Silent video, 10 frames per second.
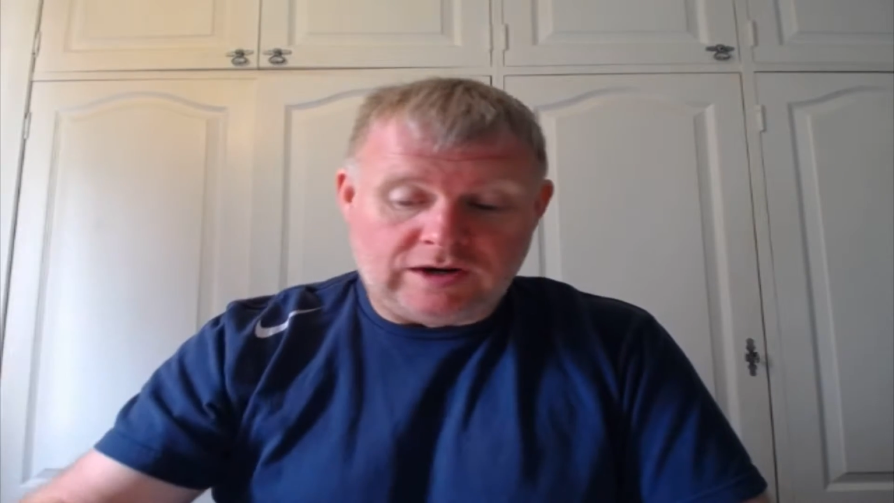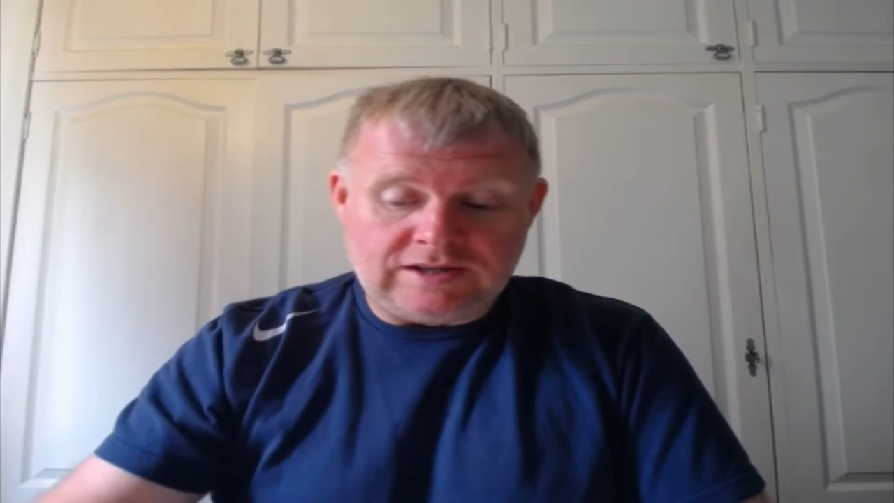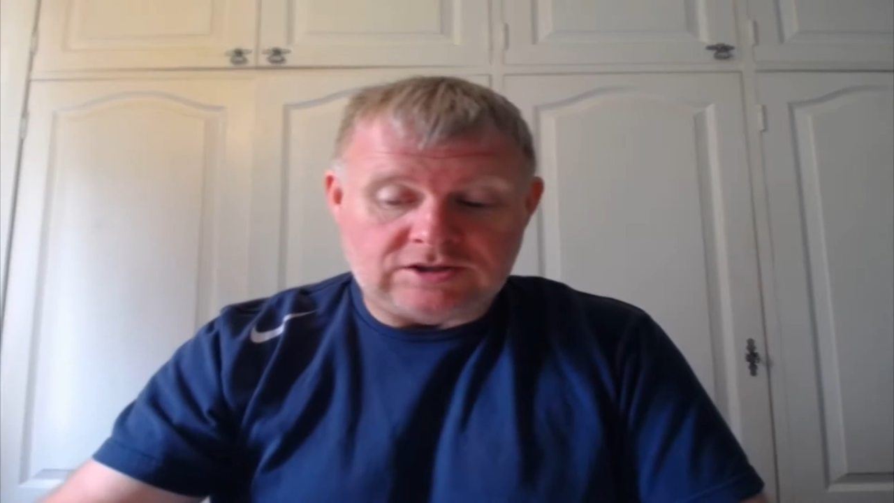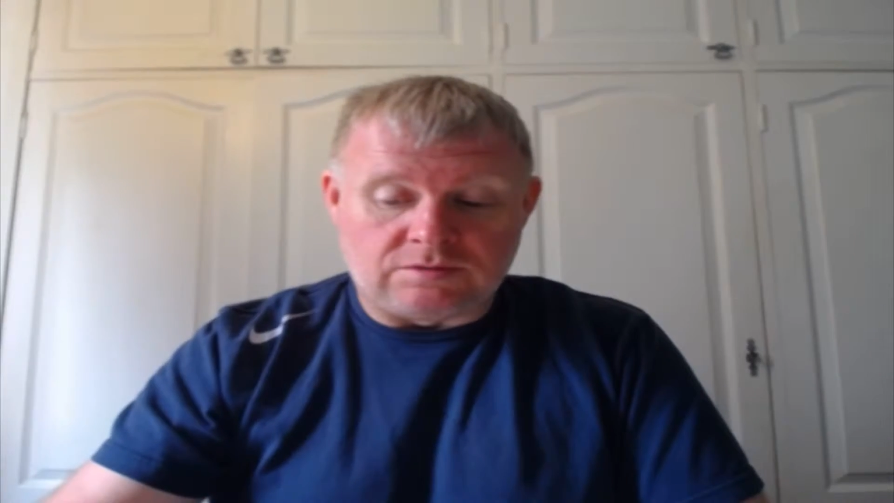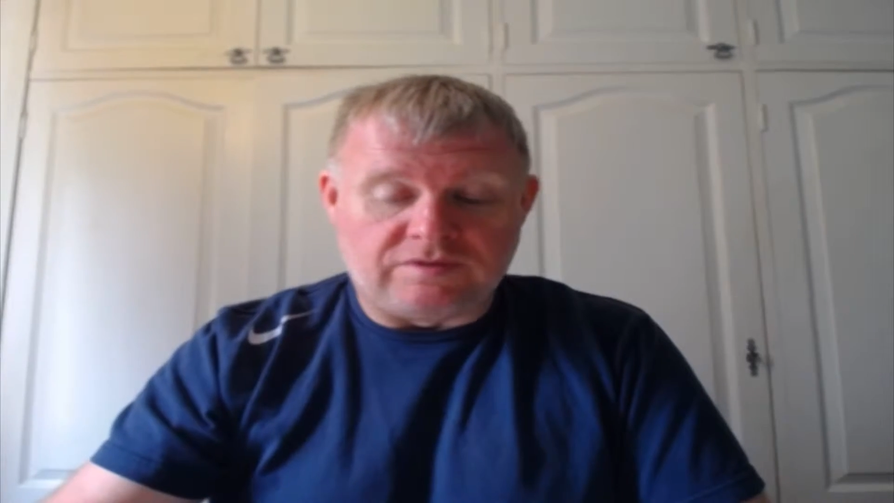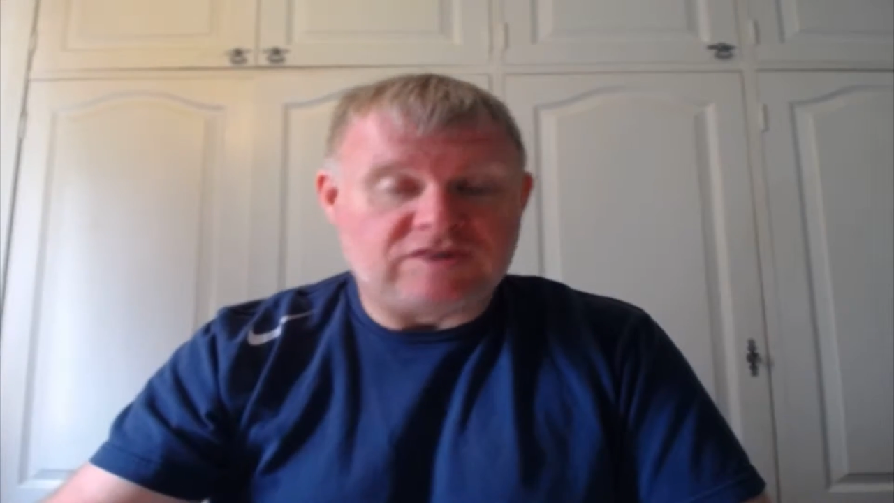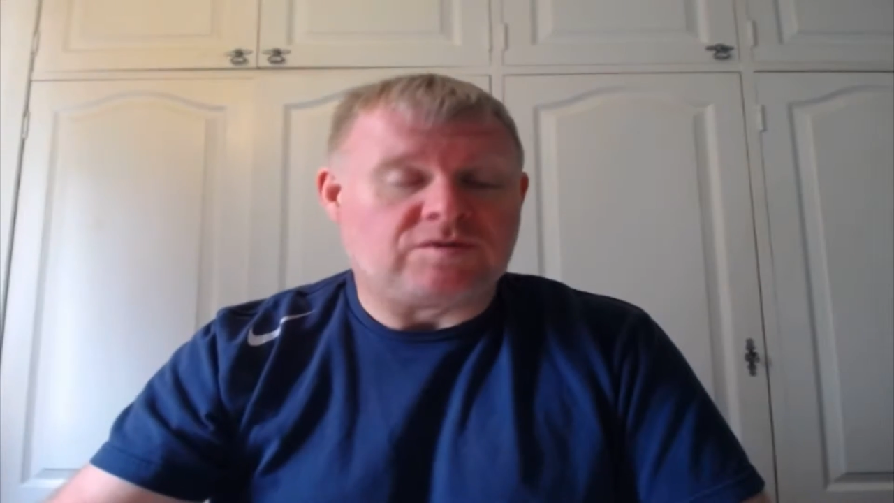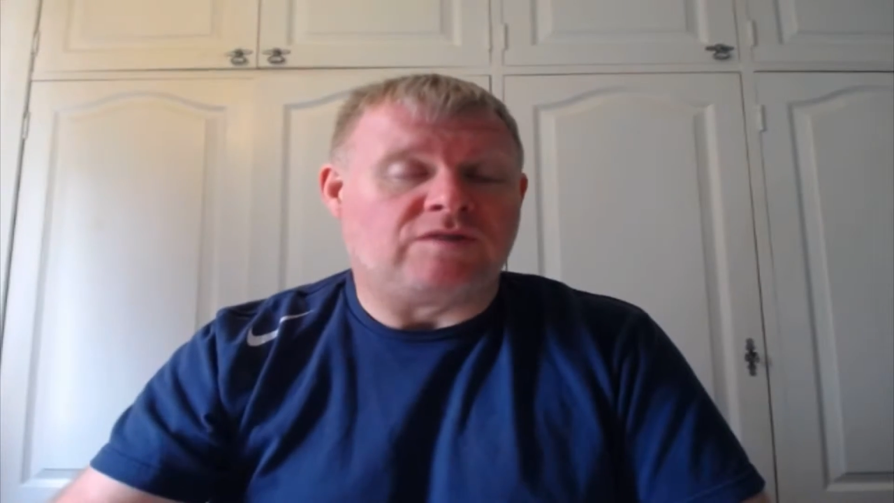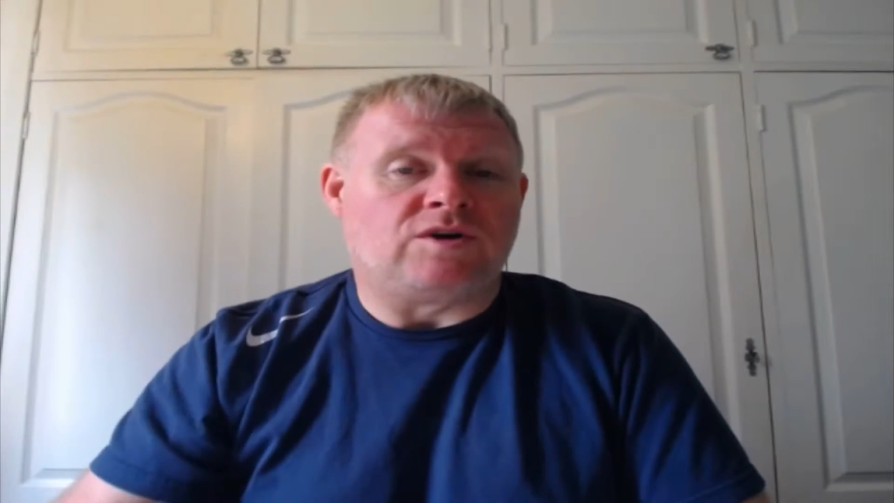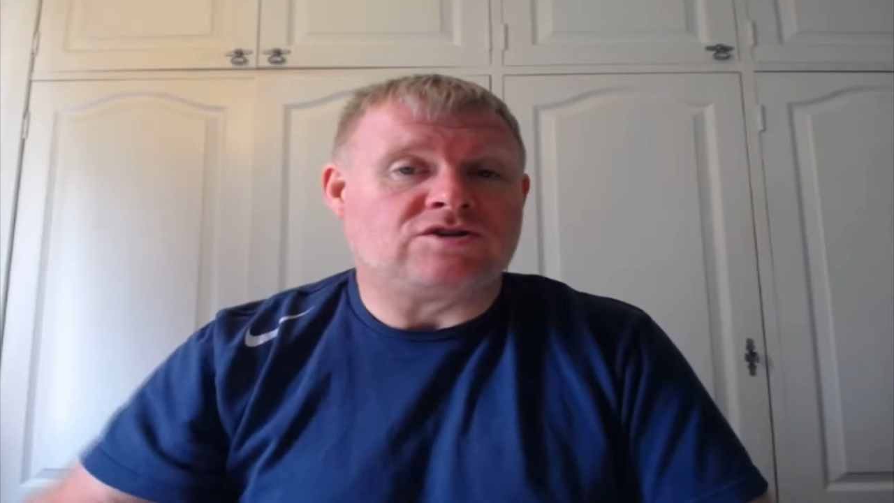in some of his when
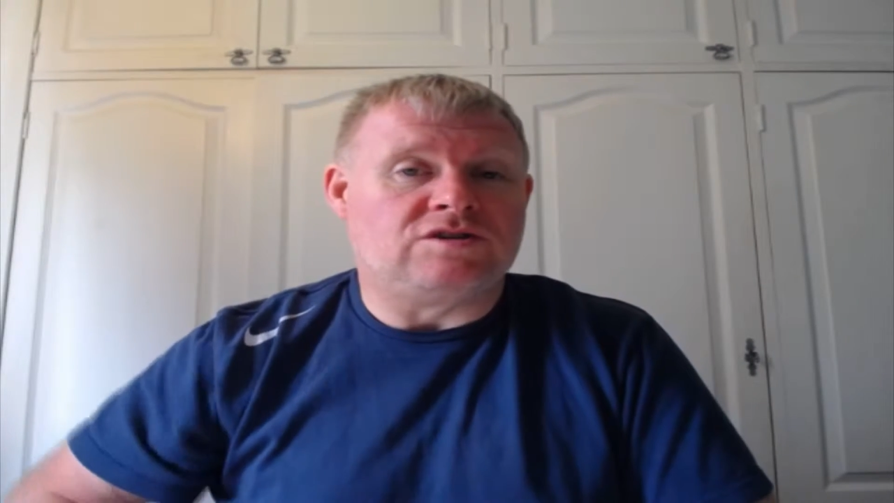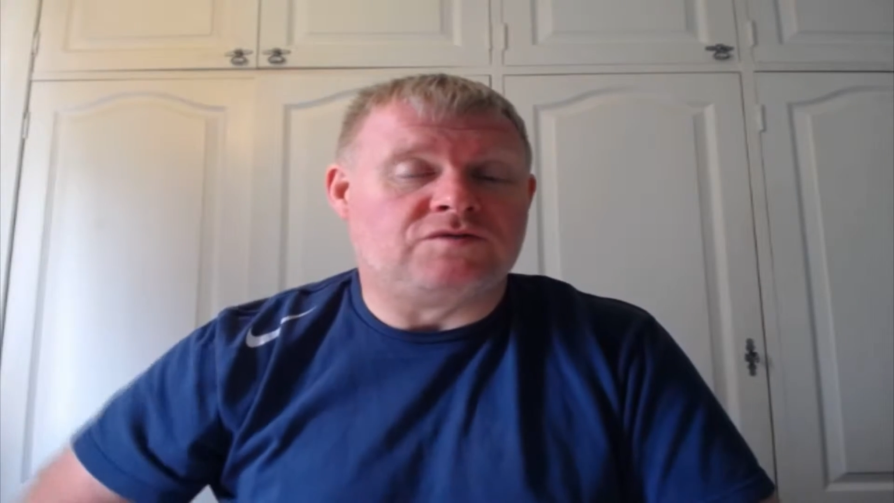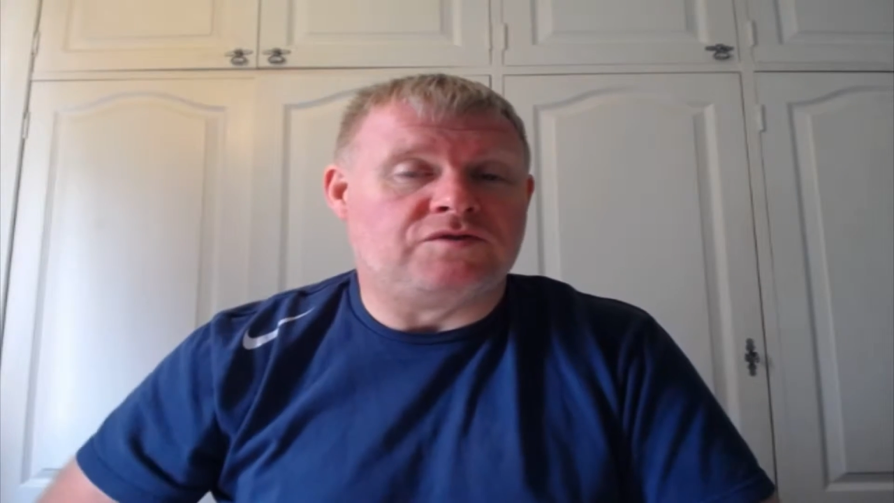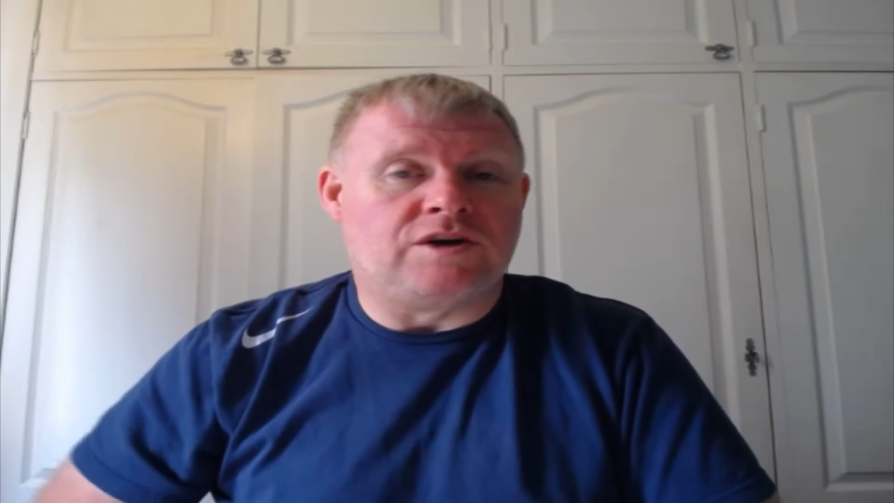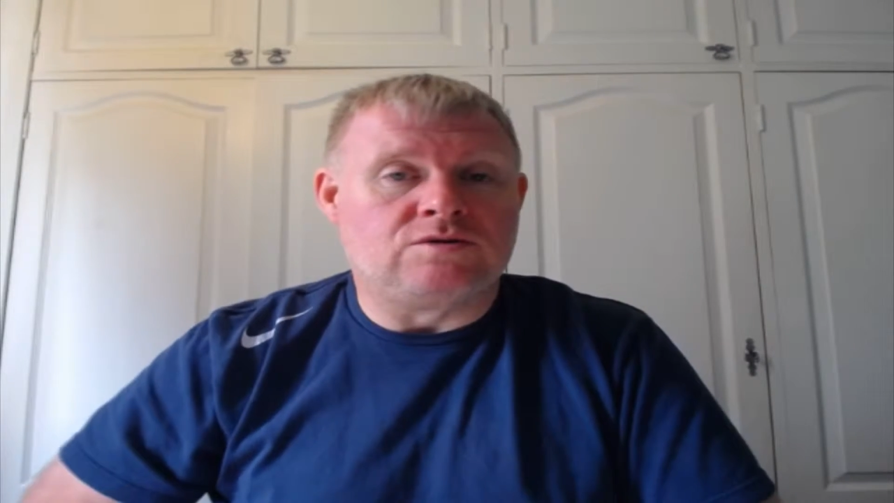I watch his review,